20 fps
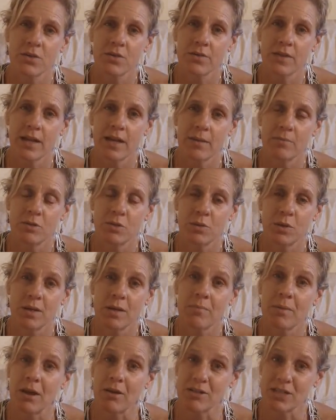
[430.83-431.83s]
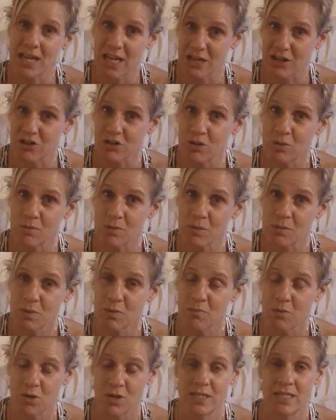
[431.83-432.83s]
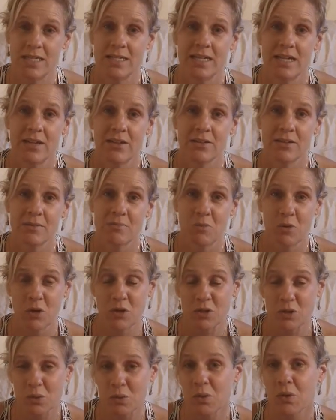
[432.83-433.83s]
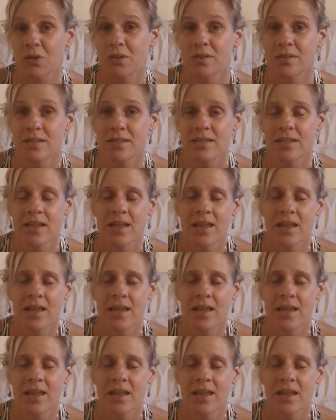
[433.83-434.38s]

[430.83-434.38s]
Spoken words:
that I'm doing about tantrums with more detail and more tools